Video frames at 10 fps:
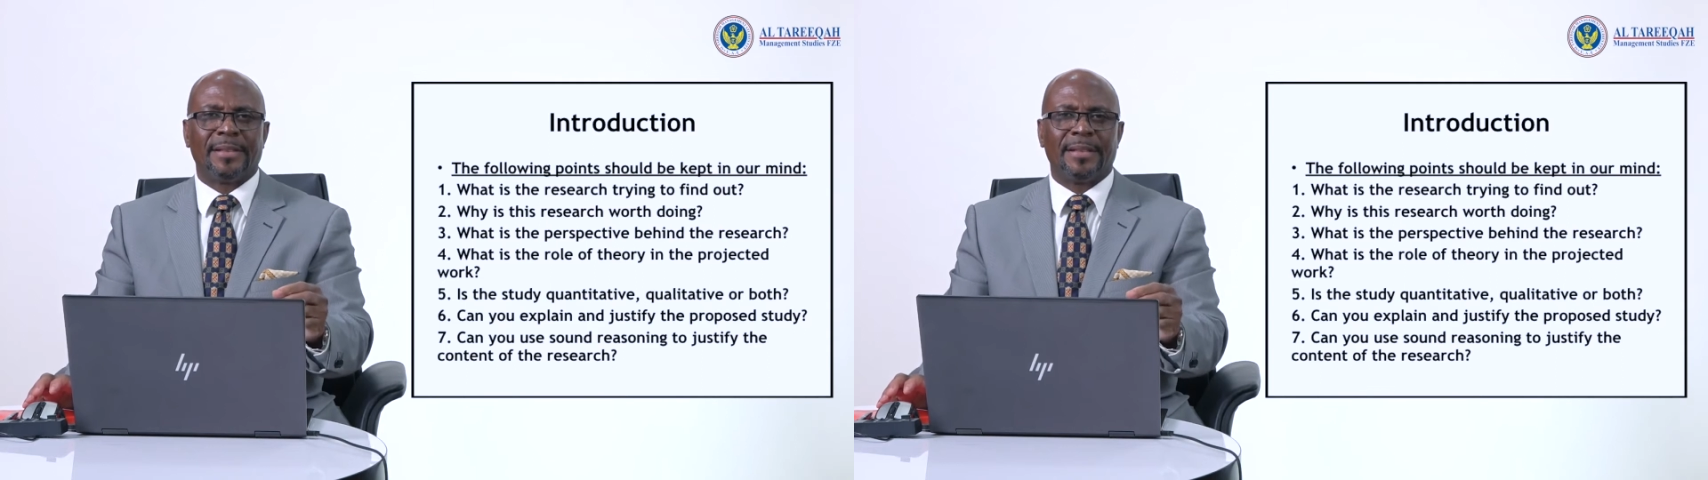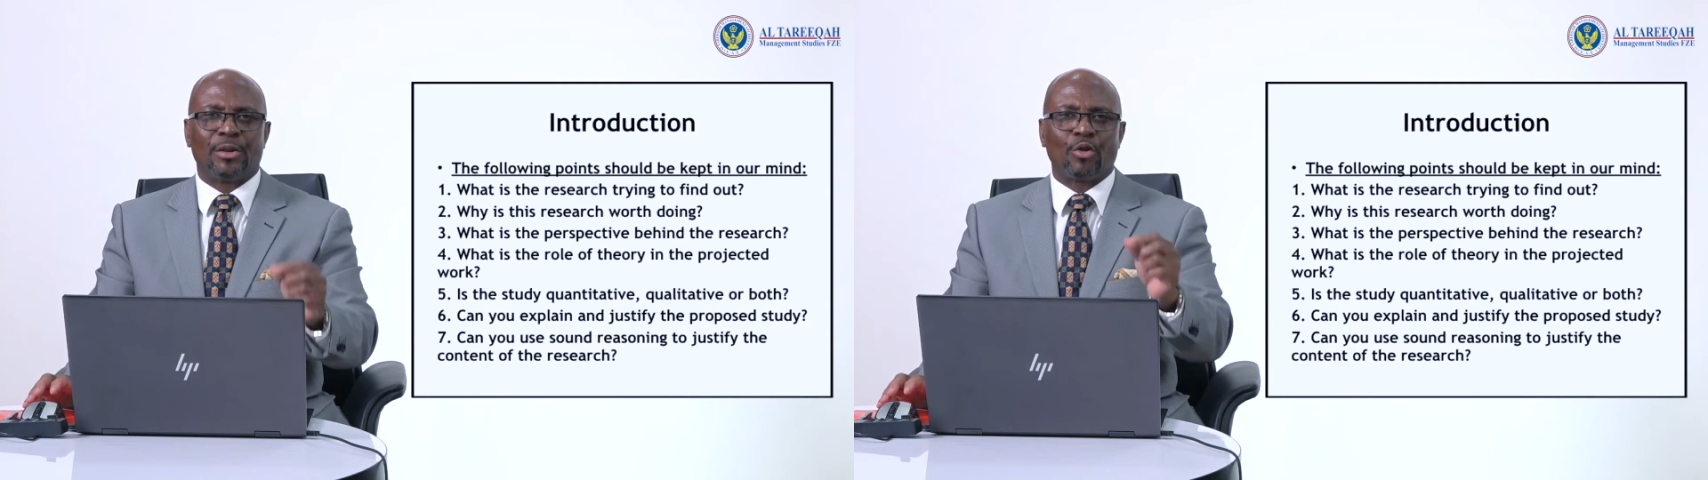
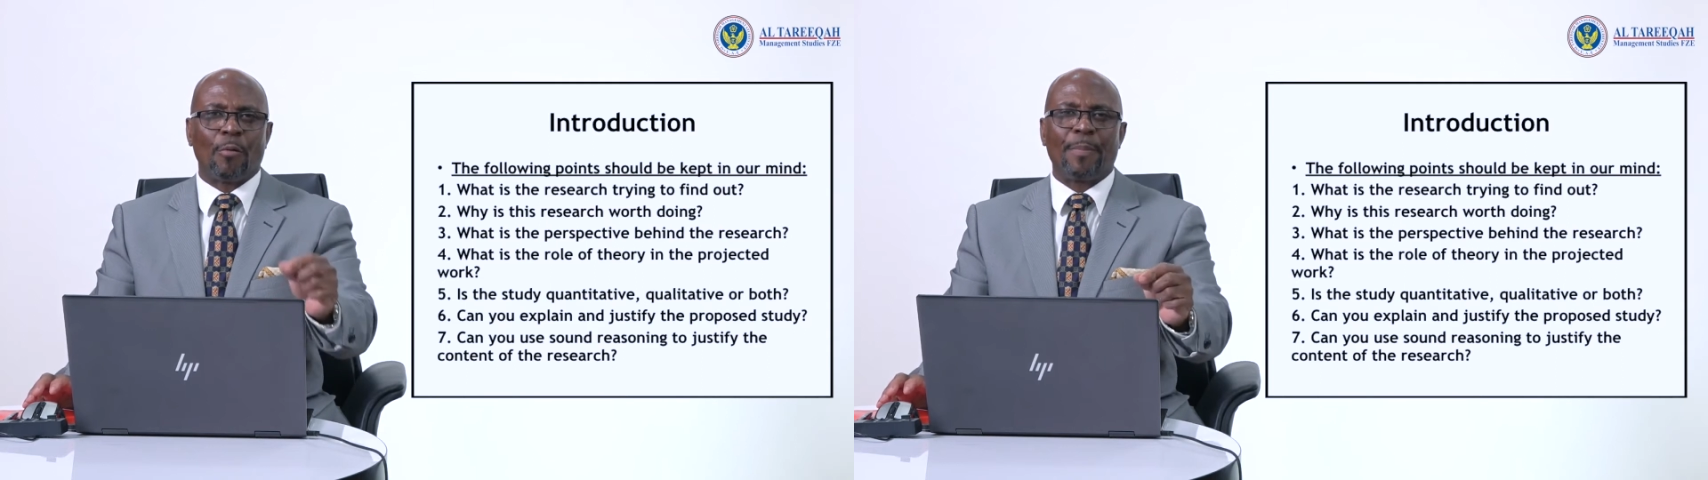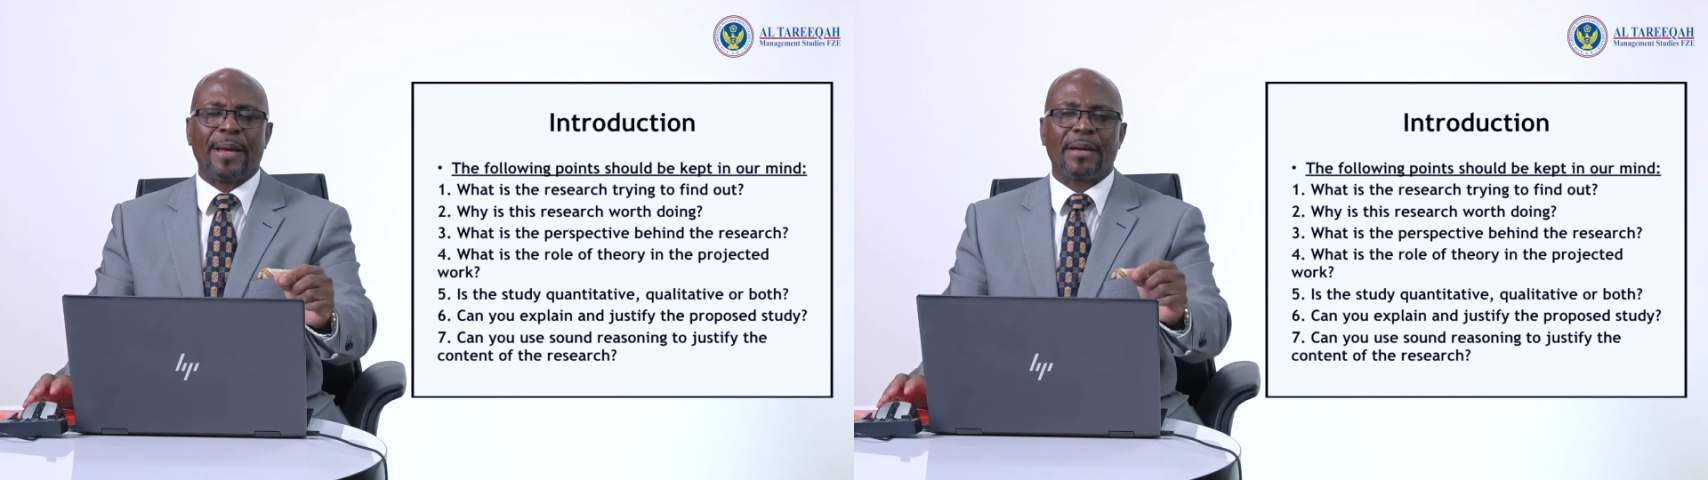The
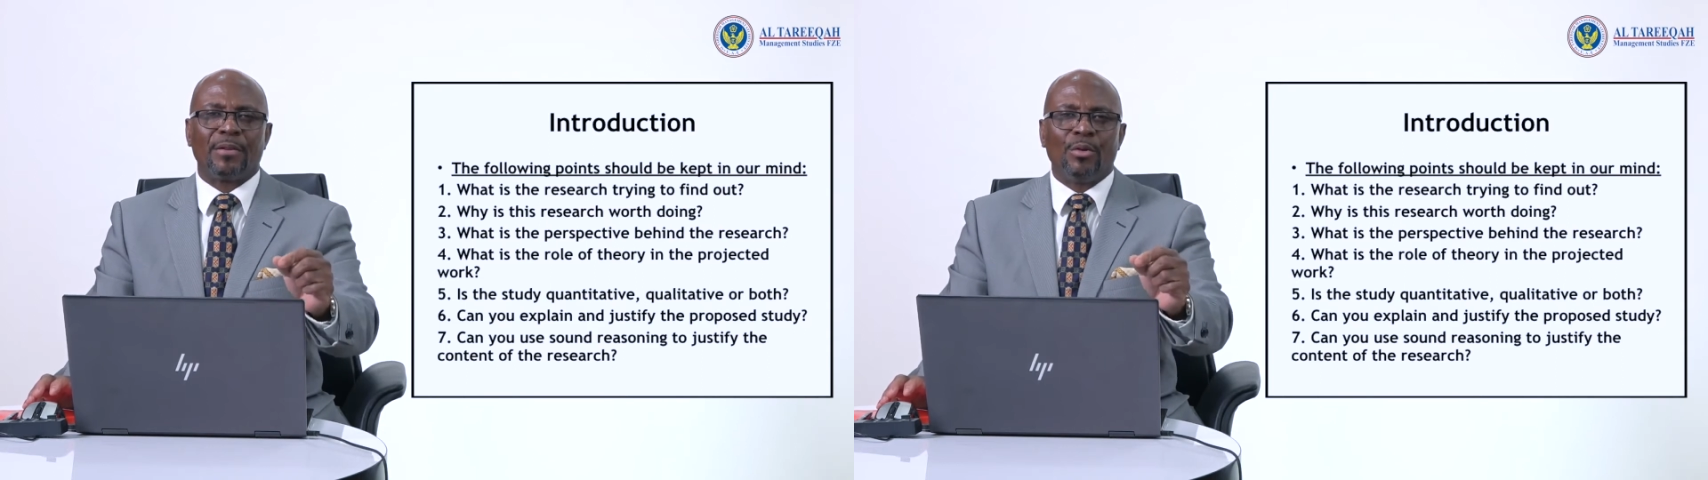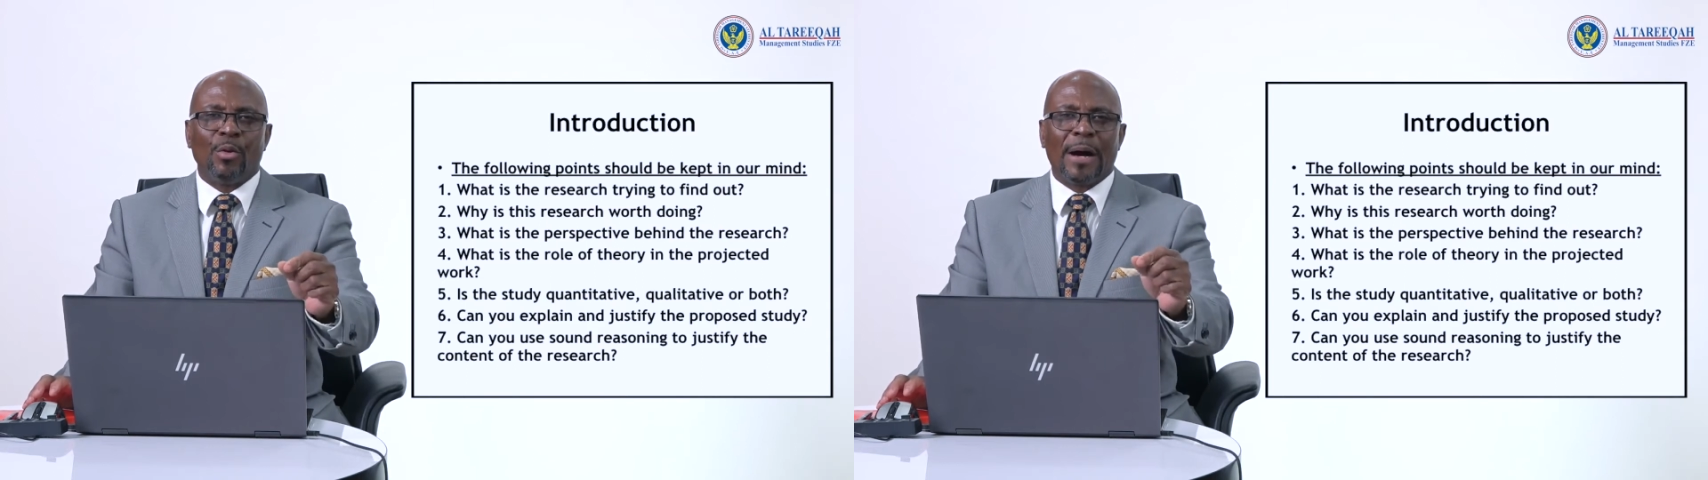topic
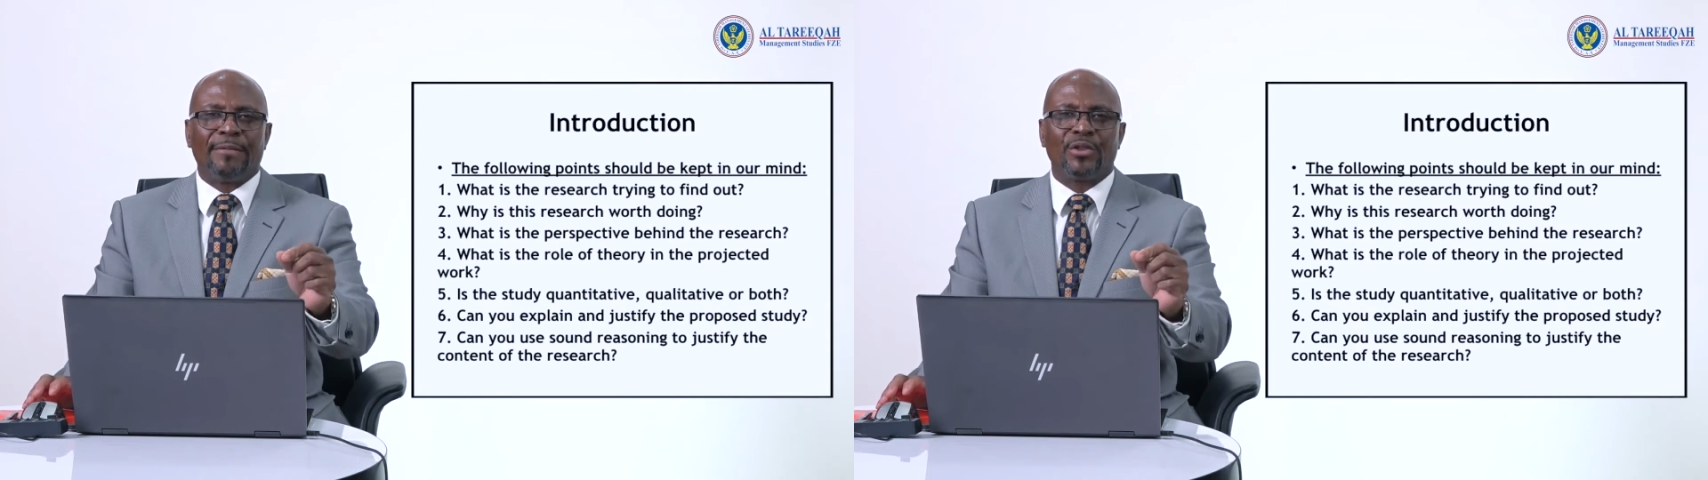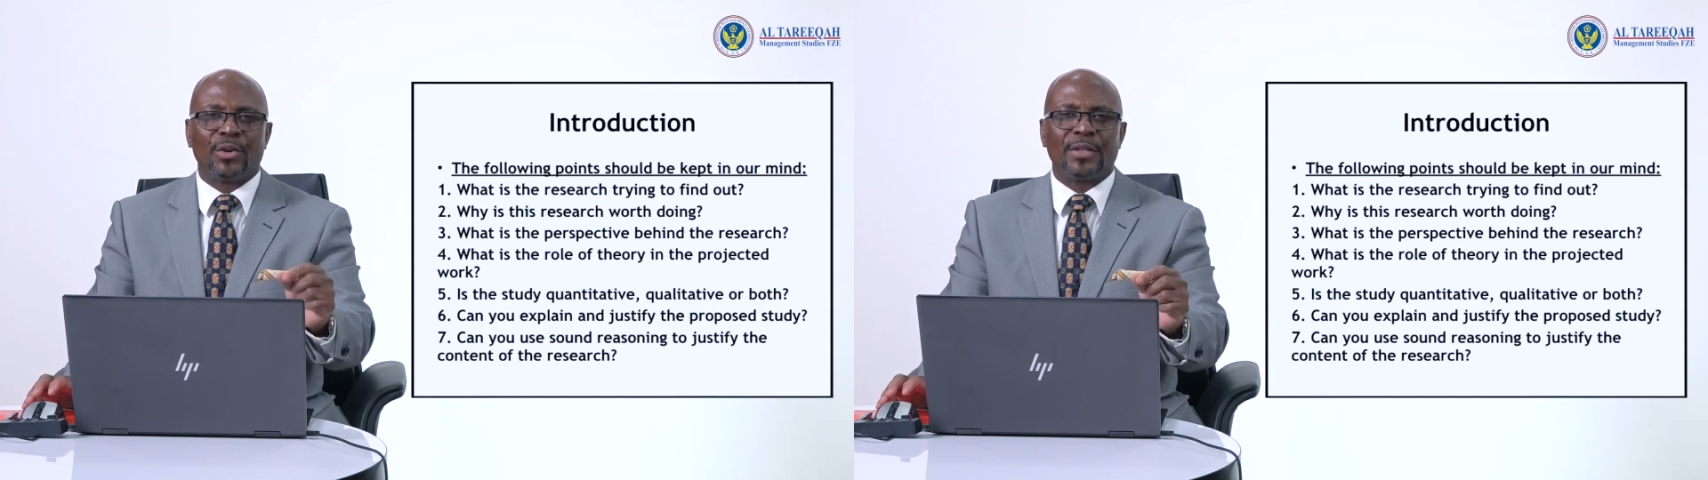you
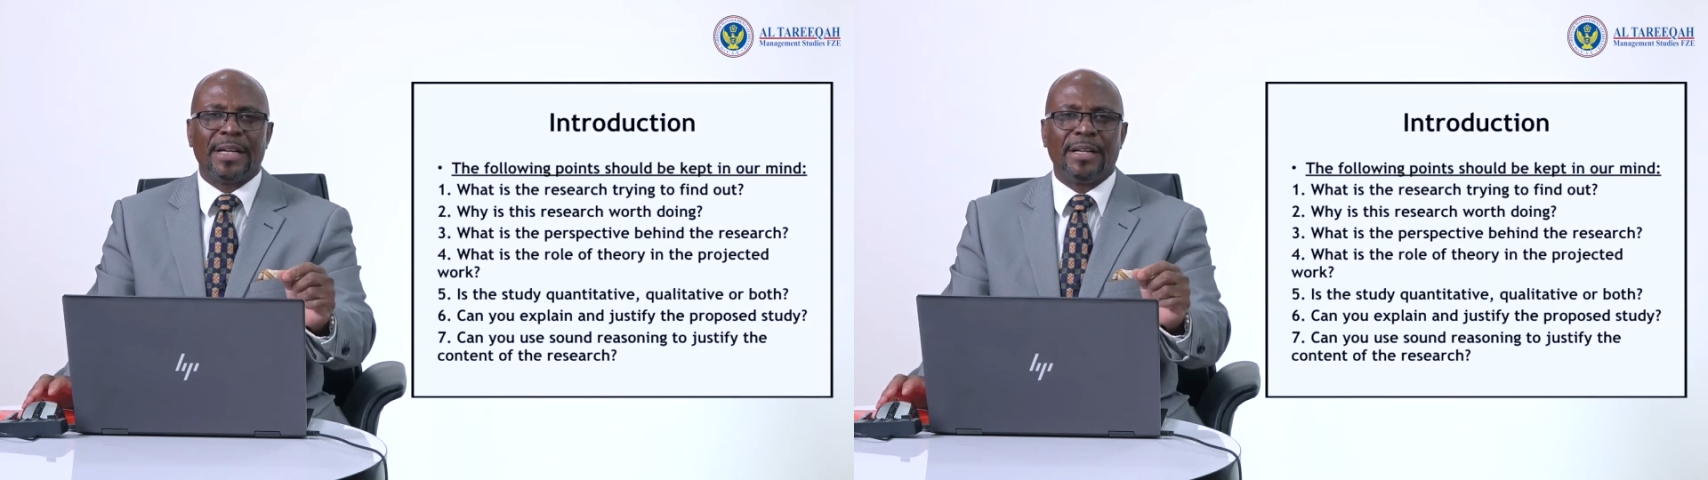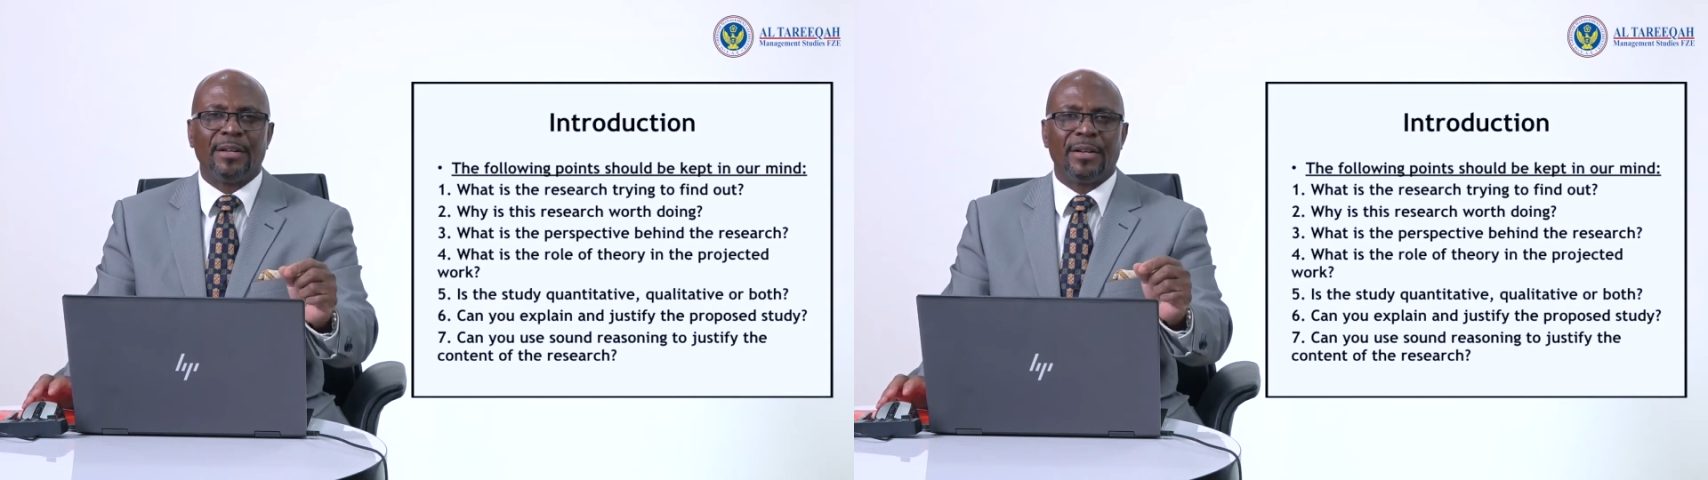have
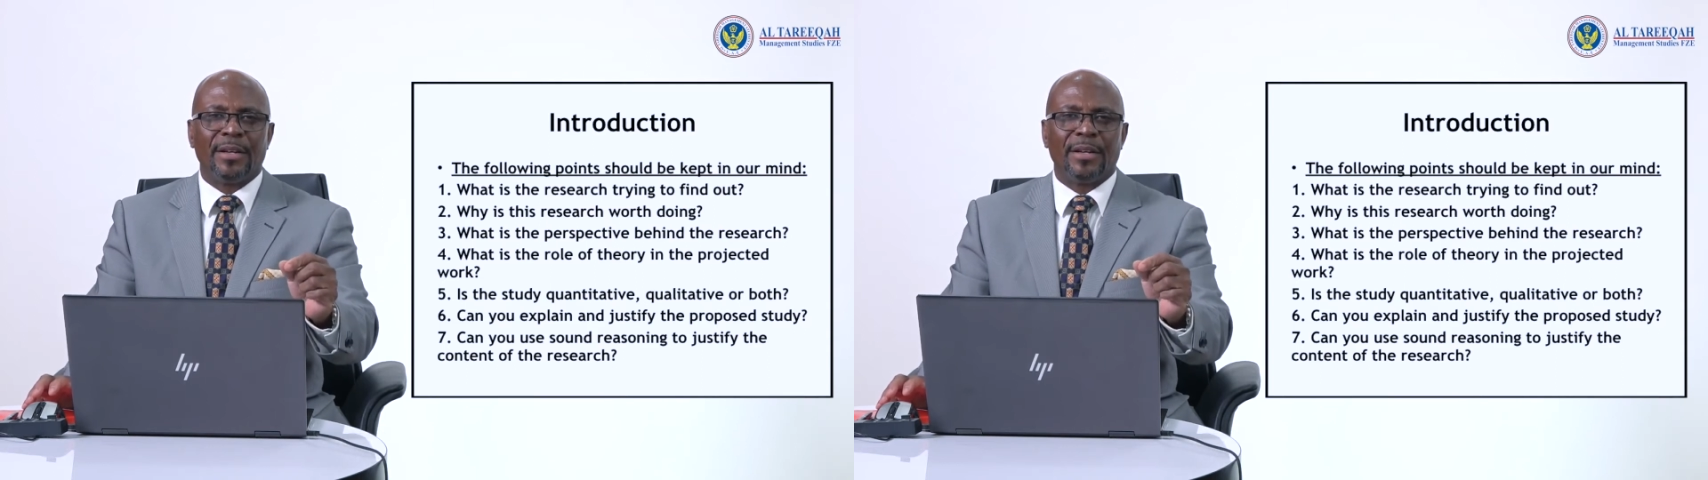chosen,